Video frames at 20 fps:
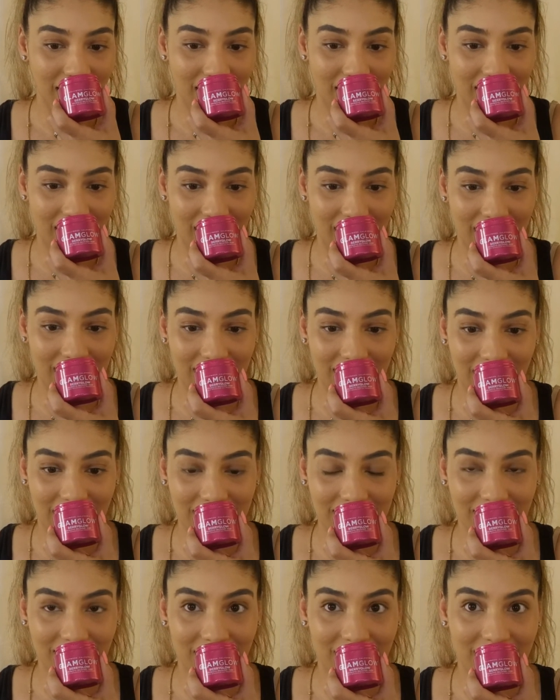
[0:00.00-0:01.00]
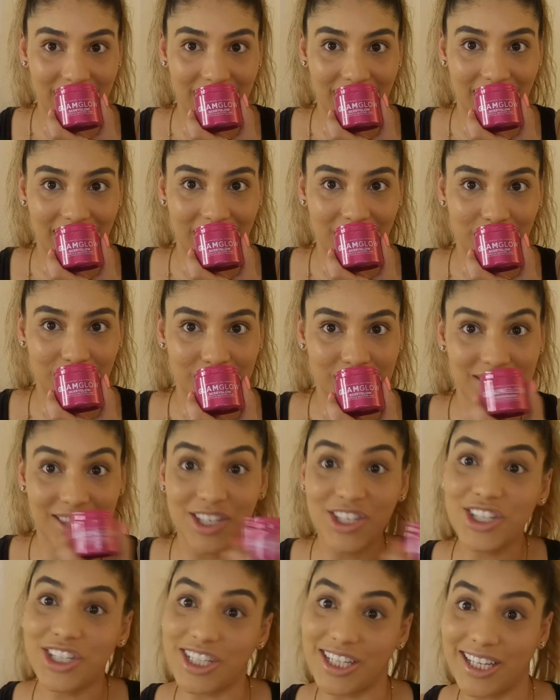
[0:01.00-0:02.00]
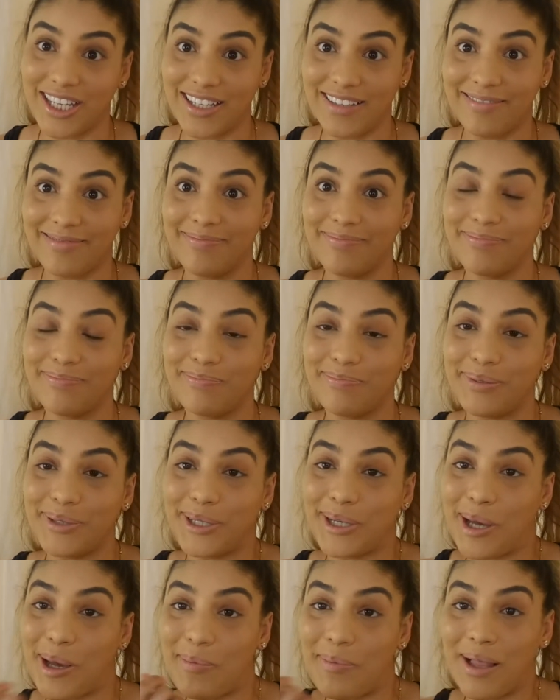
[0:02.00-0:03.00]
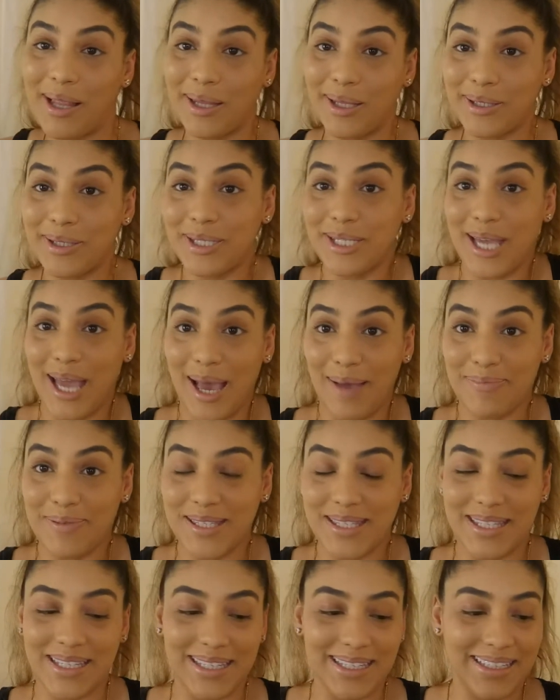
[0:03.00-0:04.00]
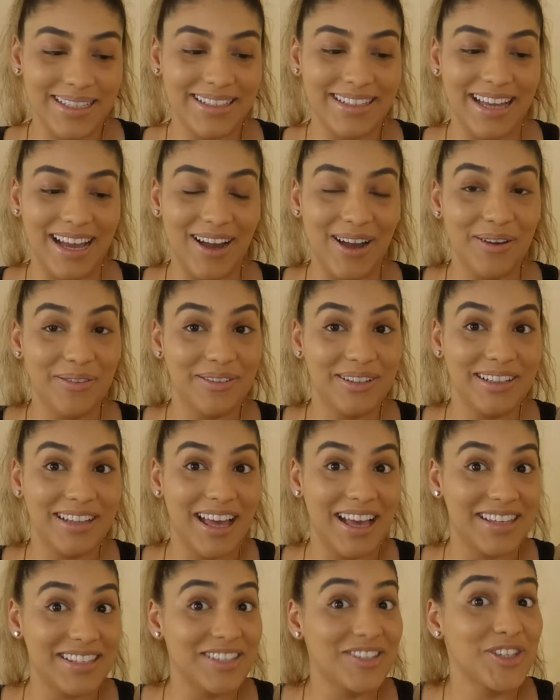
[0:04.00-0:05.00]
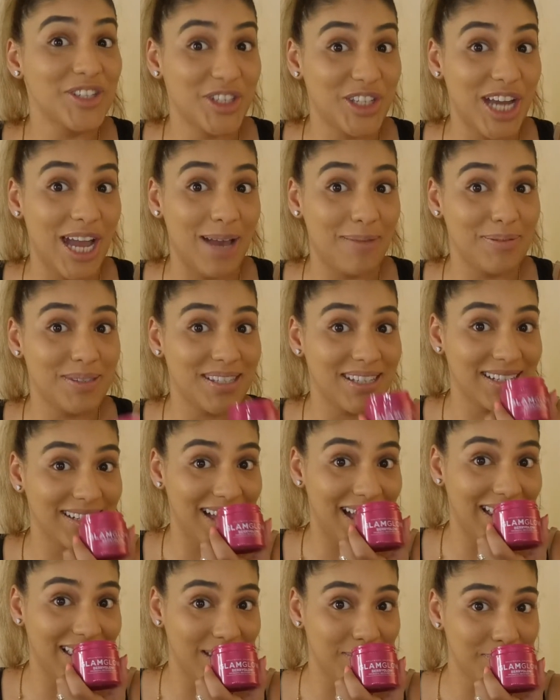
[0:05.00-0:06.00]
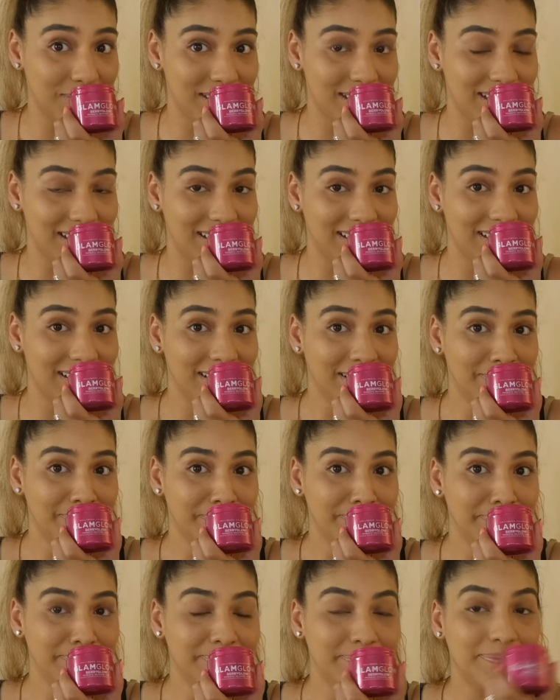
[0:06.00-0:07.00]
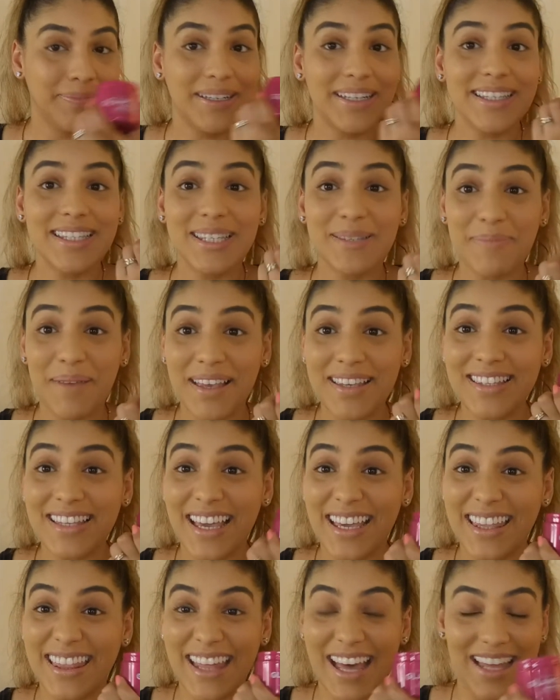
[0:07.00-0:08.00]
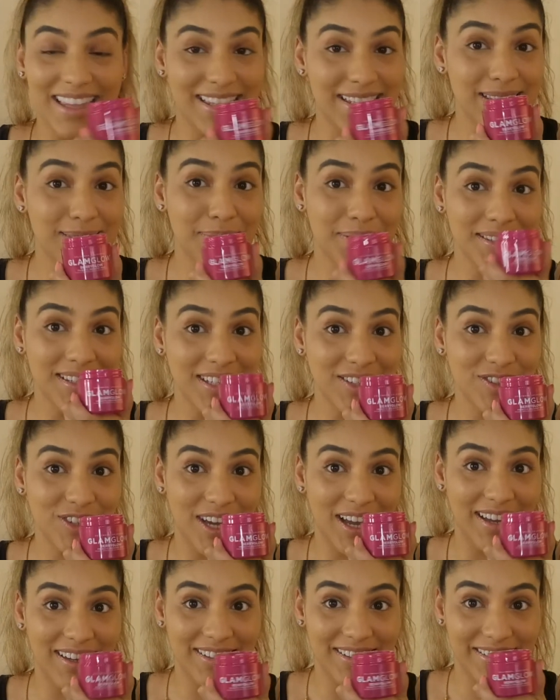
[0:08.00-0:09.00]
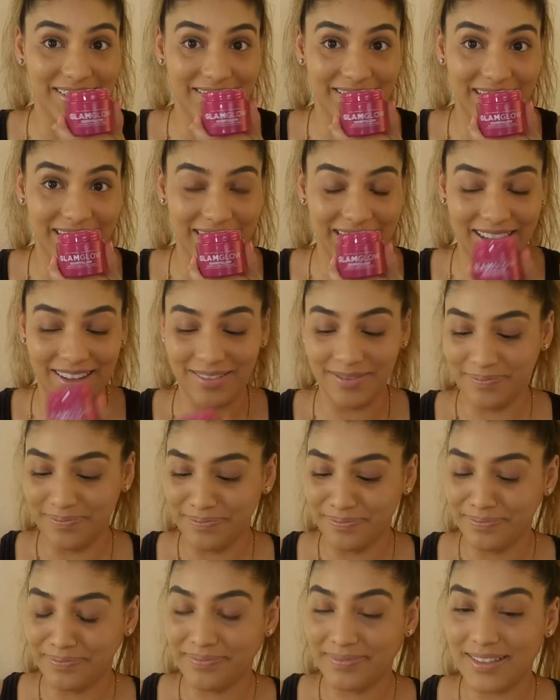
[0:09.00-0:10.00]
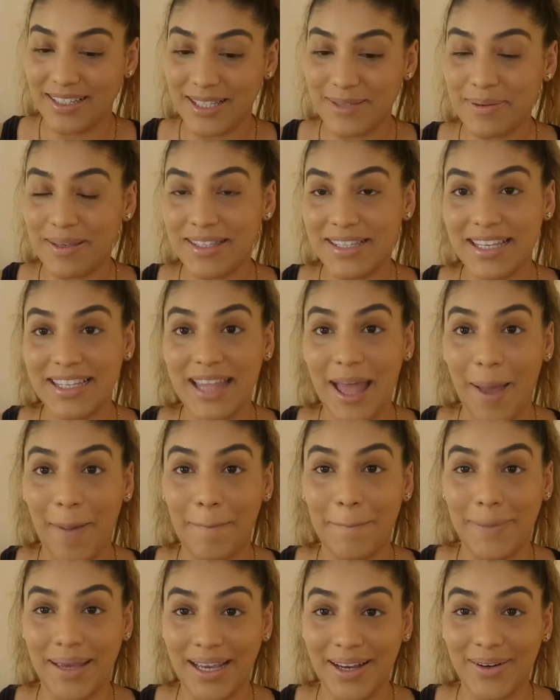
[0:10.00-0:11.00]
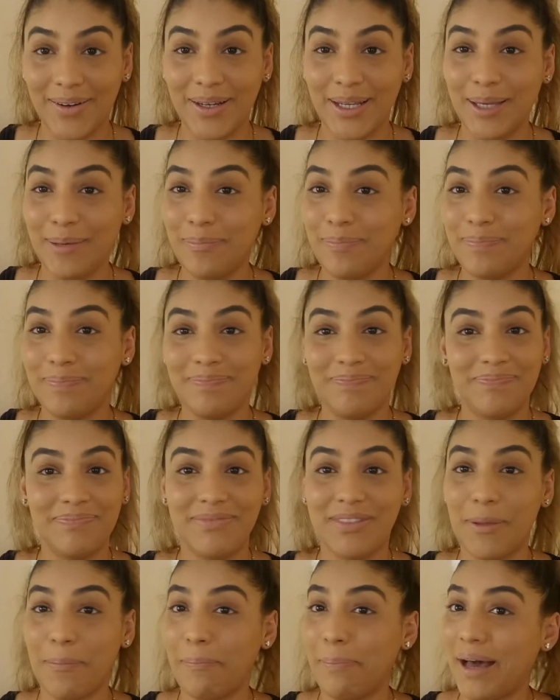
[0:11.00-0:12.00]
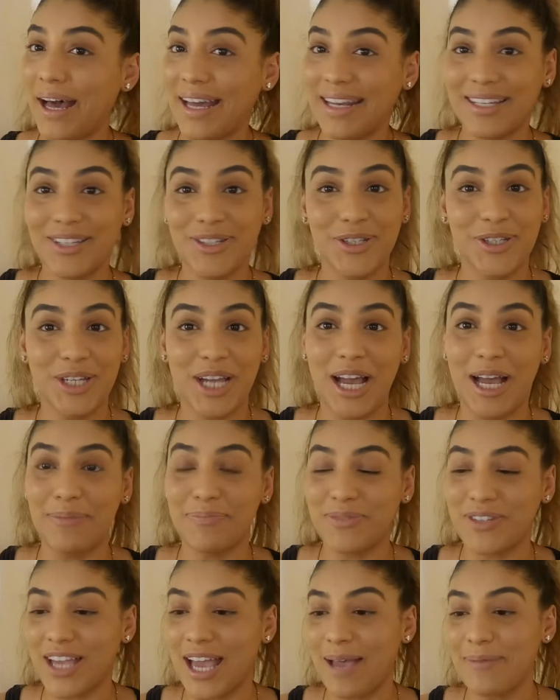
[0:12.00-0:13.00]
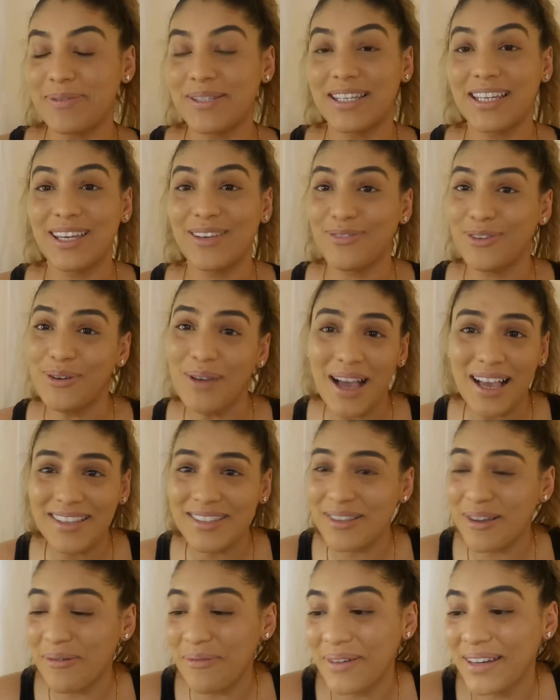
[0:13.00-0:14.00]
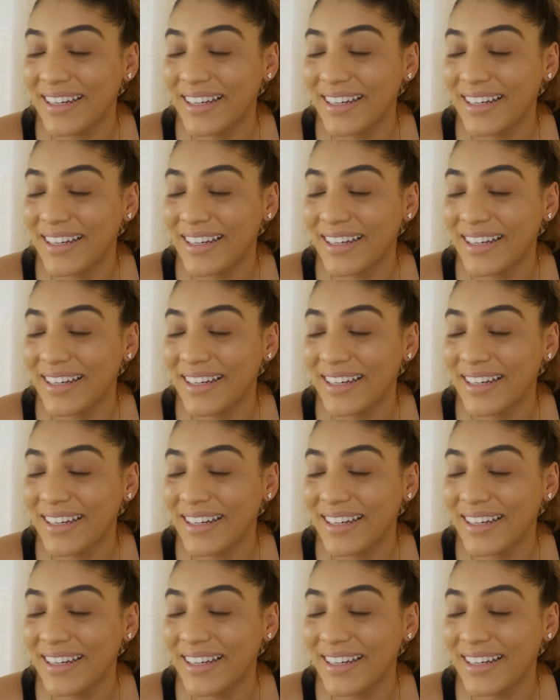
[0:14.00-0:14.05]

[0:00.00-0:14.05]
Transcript: and I thought I was the shit. Put on my little chapstick. Now I realize it's chapstick, not lipstick. But it smells like that. This smells like childhood right now. It smells like that berry, the Body Shop chapstick. If you guys know